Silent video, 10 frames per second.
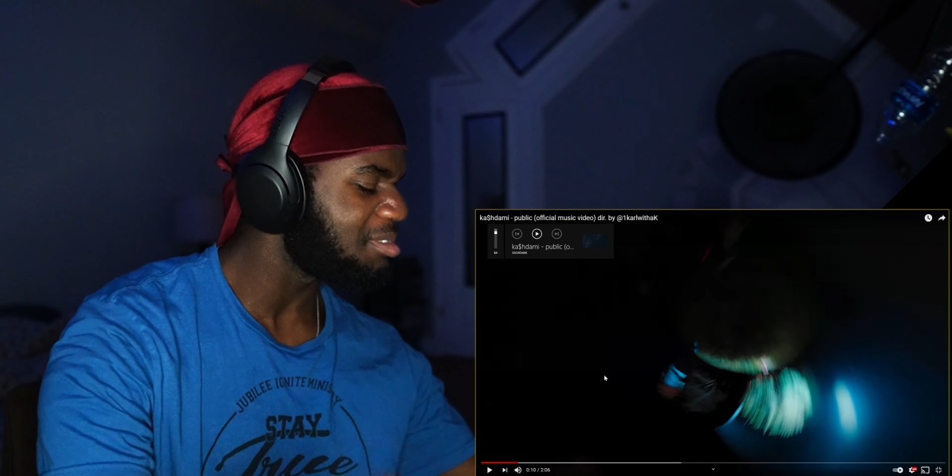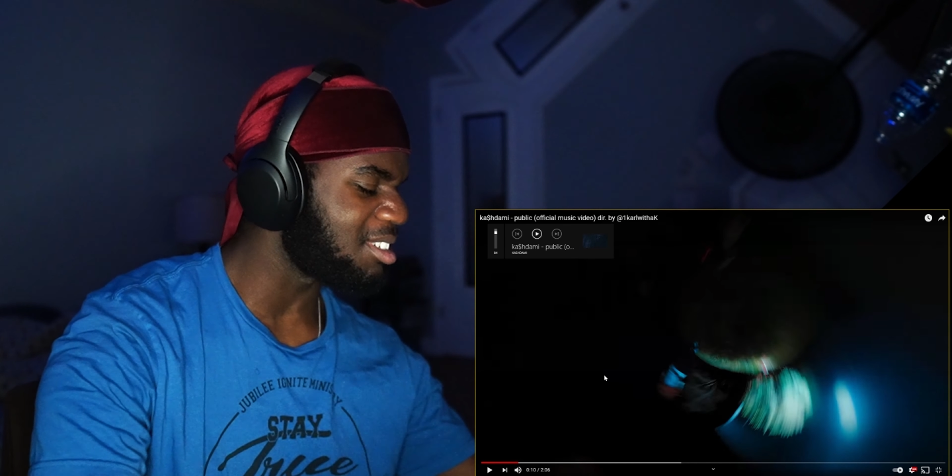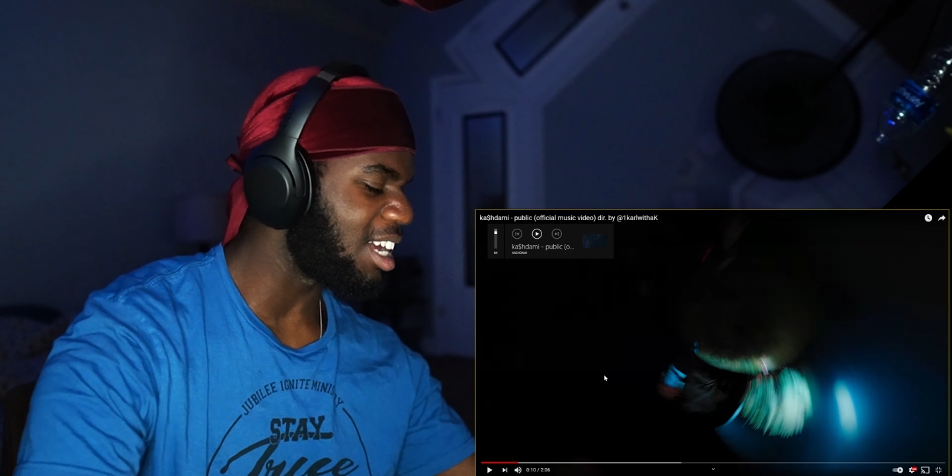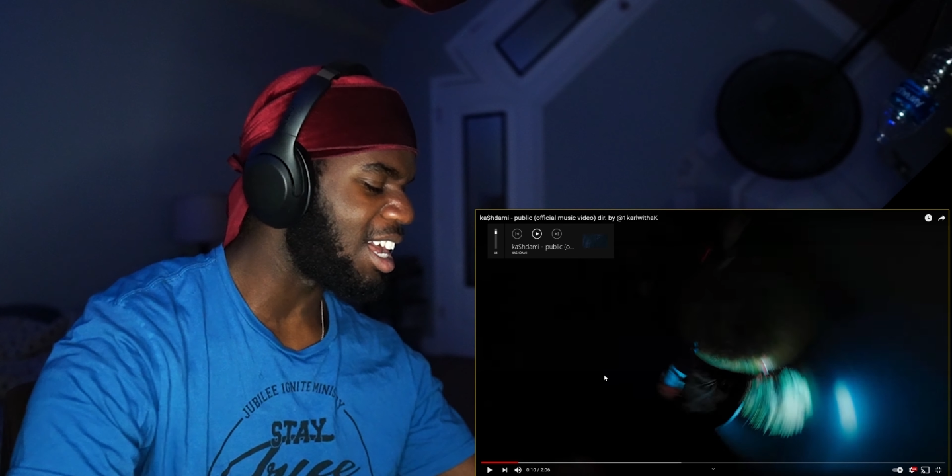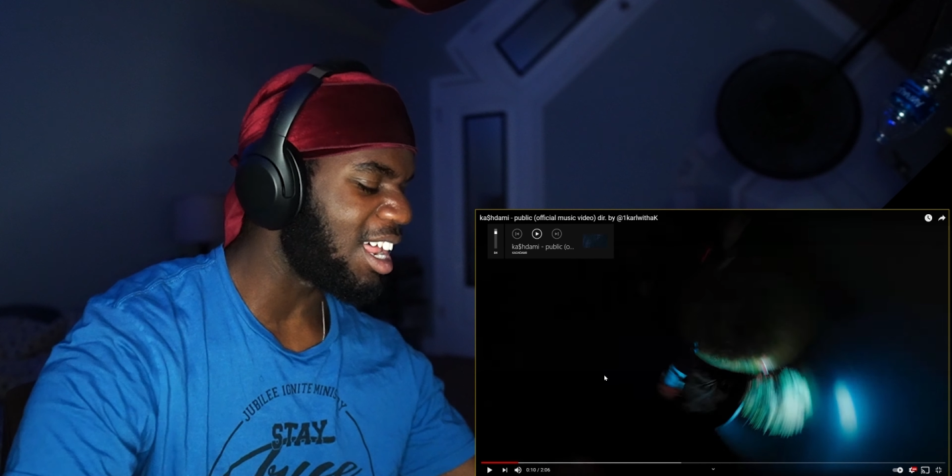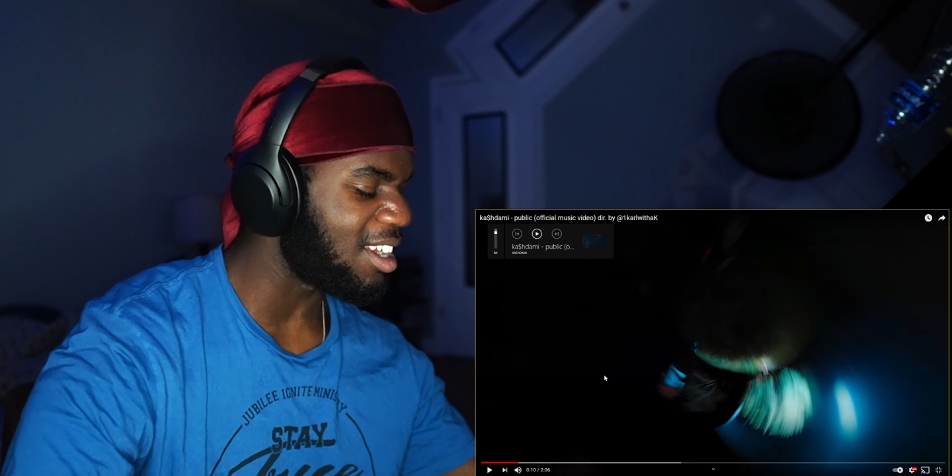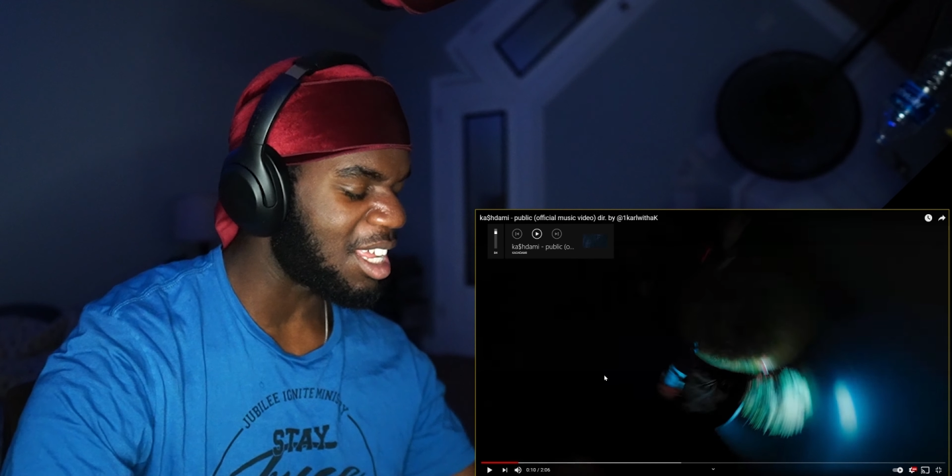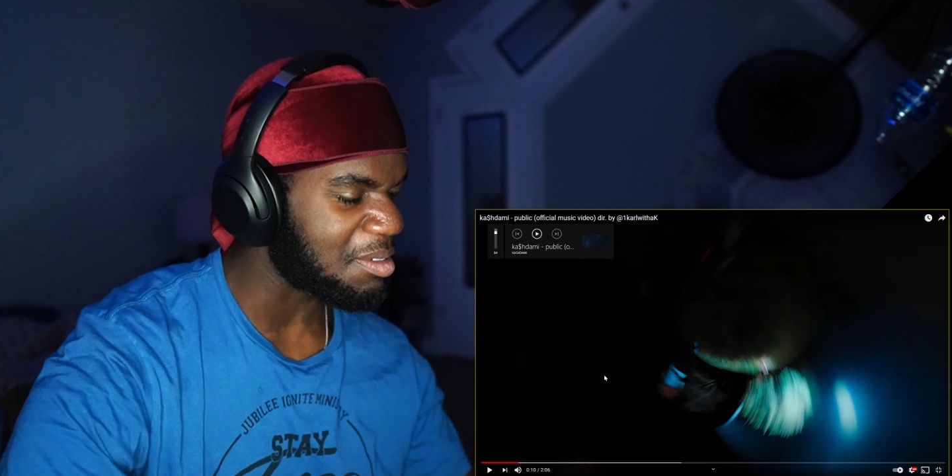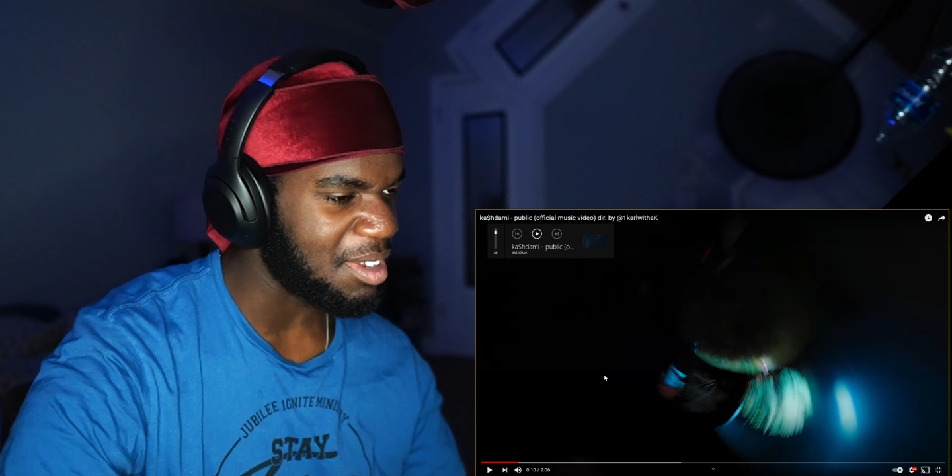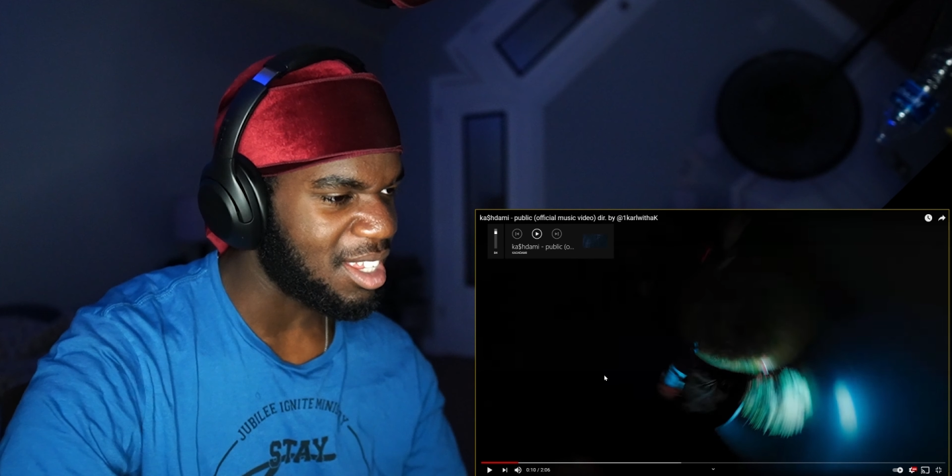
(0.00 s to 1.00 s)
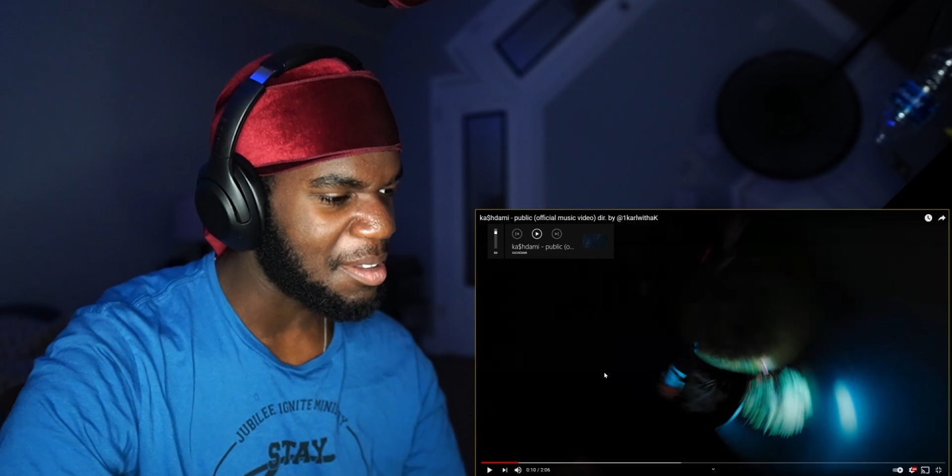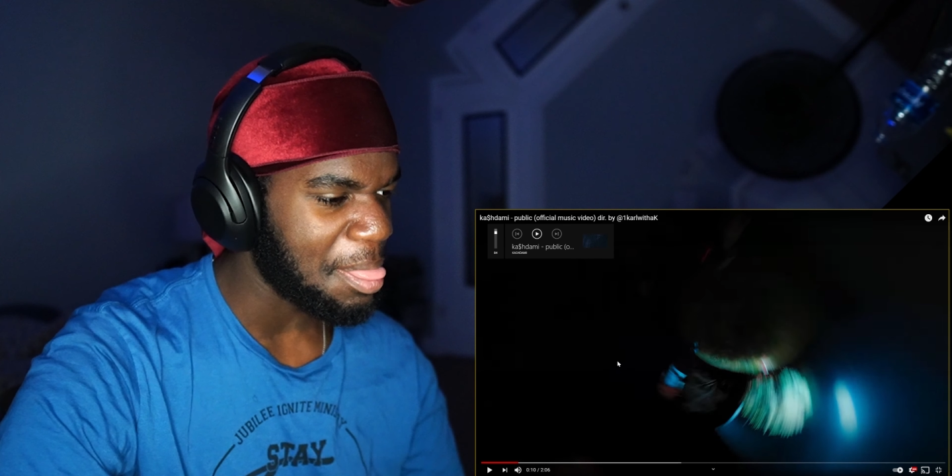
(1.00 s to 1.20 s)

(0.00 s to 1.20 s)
right, all my spirit.